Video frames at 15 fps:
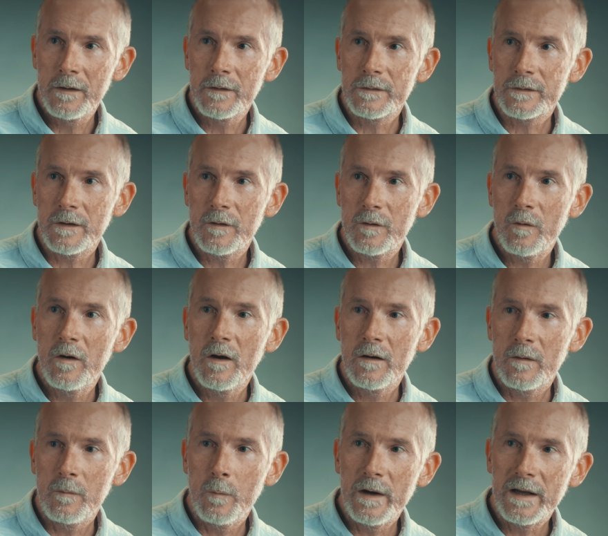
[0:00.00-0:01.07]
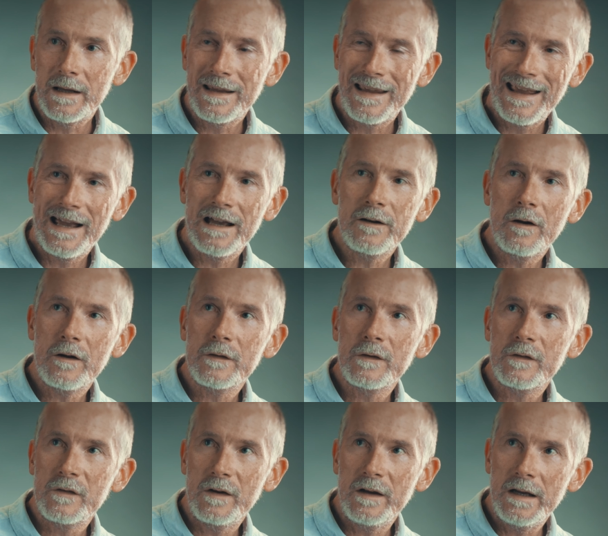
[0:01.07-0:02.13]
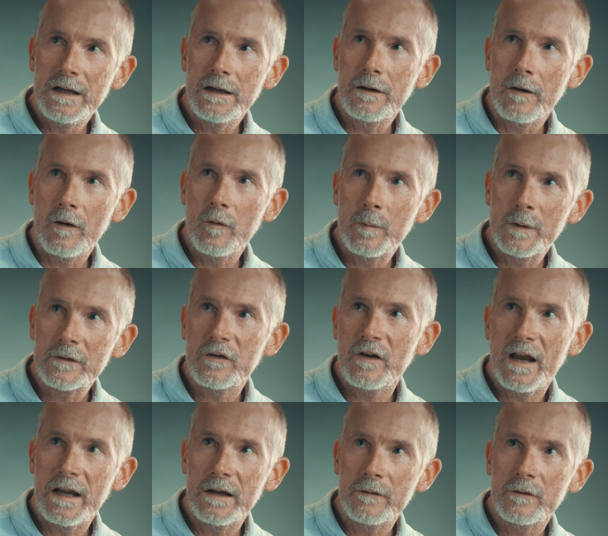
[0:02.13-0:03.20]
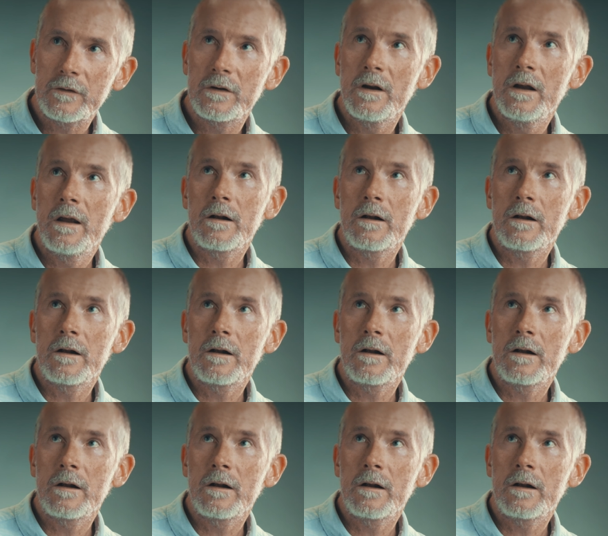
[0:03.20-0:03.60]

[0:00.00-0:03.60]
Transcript: So we cannot see global change,